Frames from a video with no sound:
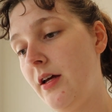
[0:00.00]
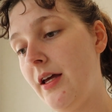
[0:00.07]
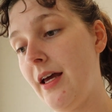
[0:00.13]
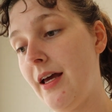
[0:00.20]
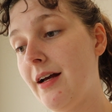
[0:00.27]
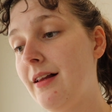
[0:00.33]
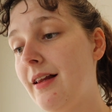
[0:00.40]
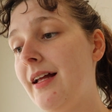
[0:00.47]

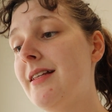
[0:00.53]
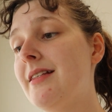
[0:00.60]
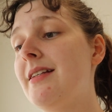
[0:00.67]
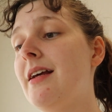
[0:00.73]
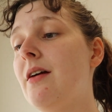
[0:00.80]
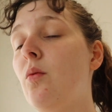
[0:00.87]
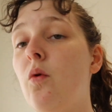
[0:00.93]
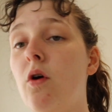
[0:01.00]
ear
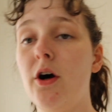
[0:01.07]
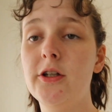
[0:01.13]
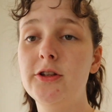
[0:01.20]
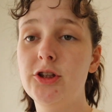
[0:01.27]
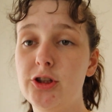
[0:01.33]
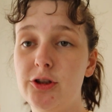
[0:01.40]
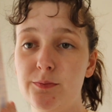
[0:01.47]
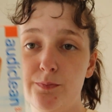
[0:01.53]
cleansing
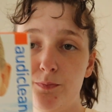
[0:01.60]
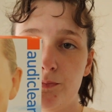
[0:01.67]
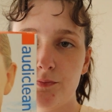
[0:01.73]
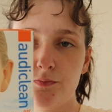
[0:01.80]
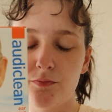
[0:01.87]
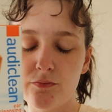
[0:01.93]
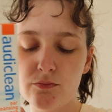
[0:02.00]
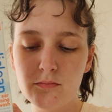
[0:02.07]
wash
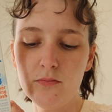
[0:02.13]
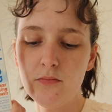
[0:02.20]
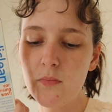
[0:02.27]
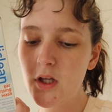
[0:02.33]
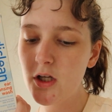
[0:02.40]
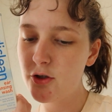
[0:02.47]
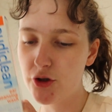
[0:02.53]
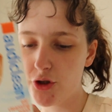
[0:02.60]

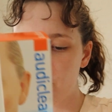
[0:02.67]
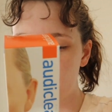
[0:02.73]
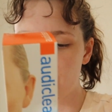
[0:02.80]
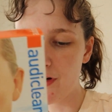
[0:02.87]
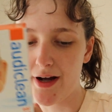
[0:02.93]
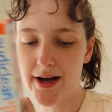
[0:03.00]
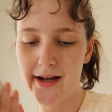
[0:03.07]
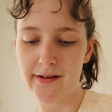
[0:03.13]
to
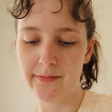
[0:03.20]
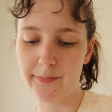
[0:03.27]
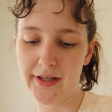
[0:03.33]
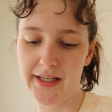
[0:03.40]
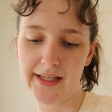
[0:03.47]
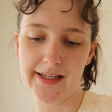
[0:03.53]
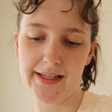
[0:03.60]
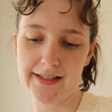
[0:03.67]
try
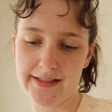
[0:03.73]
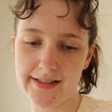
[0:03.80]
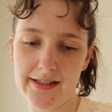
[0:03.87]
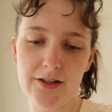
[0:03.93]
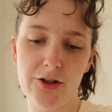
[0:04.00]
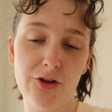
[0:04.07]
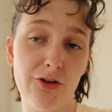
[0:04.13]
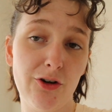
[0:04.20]
because
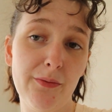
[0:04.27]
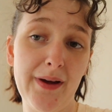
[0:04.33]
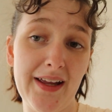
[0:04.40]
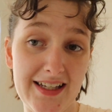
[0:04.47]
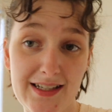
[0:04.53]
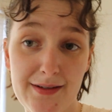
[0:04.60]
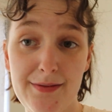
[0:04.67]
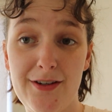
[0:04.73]
you're not
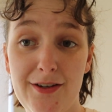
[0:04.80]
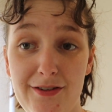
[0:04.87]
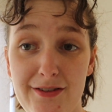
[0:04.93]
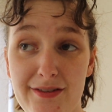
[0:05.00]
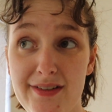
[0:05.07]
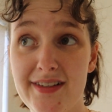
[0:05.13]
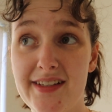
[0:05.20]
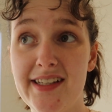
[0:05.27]
meant to
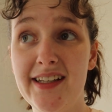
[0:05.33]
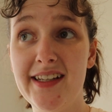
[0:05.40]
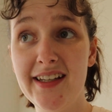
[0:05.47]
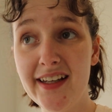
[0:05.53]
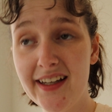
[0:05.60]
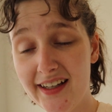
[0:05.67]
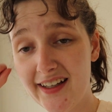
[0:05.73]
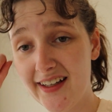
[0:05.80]
use
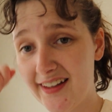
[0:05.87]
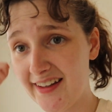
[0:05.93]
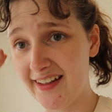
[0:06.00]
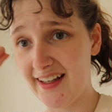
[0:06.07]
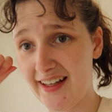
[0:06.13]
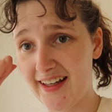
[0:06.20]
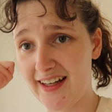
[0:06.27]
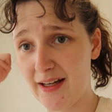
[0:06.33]

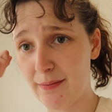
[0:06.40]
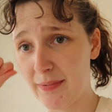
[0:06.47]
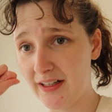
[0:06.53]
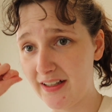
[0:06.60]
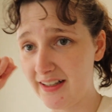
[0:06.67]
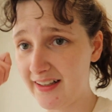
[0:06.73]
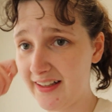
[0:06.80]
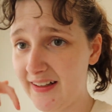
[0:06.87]
the
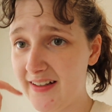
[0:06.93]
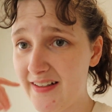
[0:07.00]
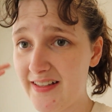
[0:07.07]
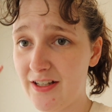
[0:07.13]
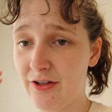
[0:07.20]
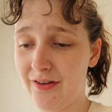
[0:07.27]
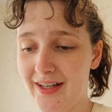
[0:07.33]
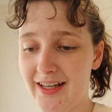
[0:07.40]
earbud cleaners
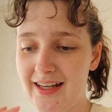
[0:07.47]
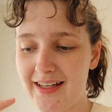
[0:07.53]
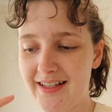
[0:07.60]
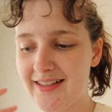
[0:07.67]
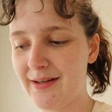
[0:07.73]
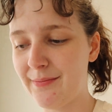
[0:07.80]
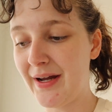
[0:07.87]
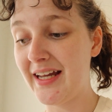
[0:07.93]
in your
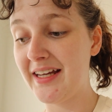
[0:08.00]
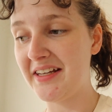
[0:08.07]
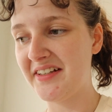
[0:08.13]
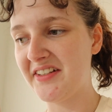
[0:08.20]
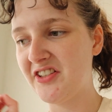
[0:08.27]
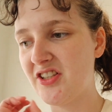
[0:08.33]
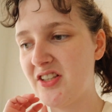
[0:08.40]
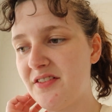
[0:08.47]
ears and my
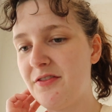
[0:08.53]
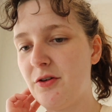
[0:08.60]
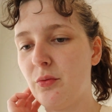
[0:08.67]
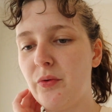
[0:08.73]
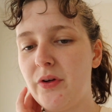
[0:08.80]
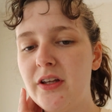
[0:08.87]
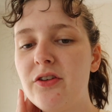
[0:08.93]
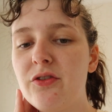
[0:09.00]
ears just feel
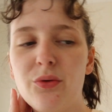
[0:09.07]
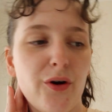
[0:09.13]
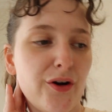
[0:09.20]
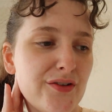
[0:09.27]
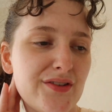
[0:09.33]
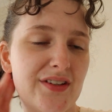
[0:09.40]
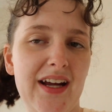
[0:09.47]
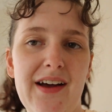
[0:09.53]
really
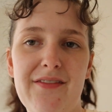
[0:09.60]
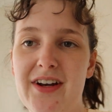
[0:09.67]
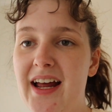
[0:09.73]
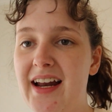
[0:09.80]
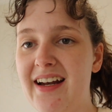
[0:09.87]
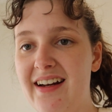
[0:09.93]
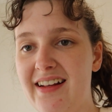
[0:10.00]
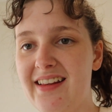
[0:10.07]
gross and I haven't
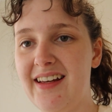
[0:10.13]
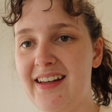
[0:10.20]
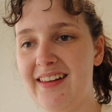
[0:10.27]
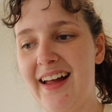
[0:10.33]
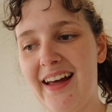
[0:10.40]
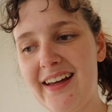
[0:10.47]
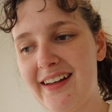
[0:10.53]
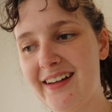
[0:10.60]
had anything
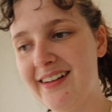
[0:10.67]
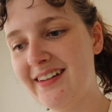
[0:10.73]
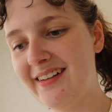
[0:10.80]
like